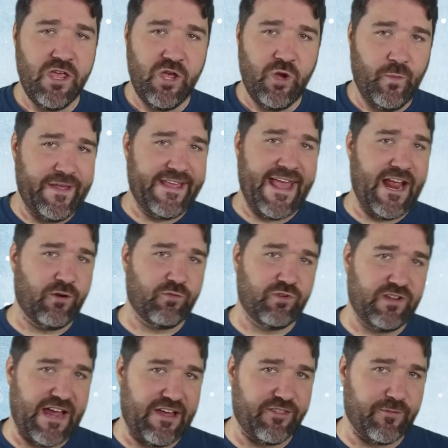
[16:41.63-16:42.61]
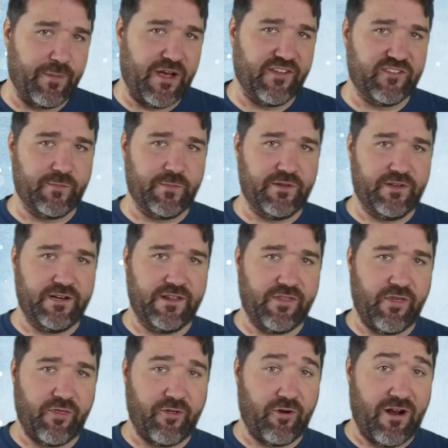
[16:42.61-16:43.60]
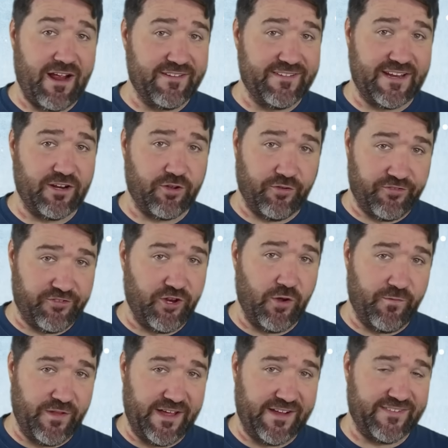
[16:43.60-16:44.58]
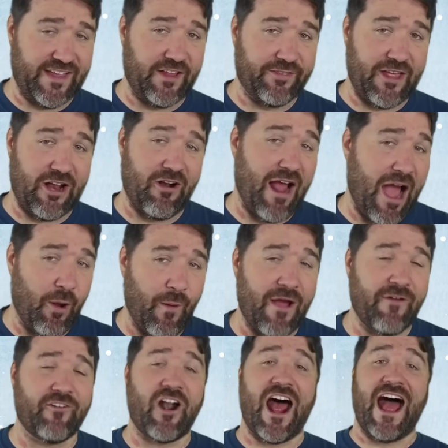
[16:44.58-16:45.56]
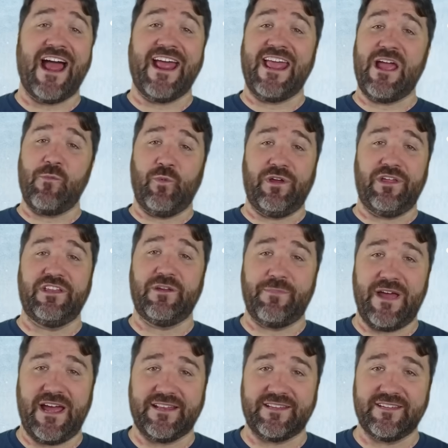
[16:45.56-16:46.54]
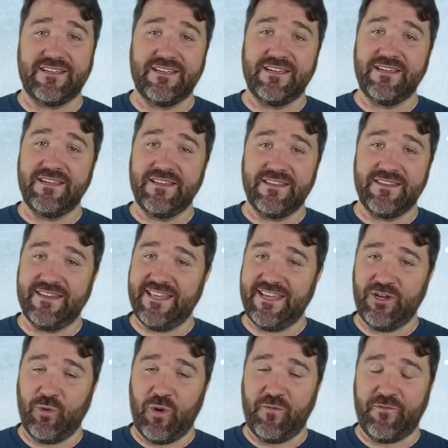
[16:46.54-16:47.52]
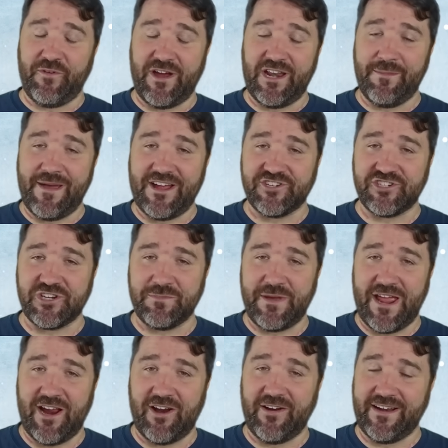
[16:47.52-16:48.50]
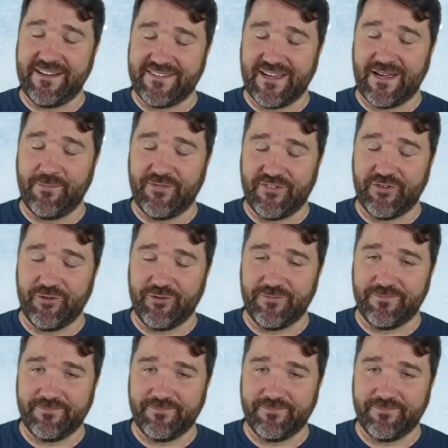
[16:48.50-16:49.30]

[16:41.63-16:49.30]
We can't rule out the possibility that there are identical snowflakes out there, however, I am willing to bet that you won't find a matching pair anytime soon.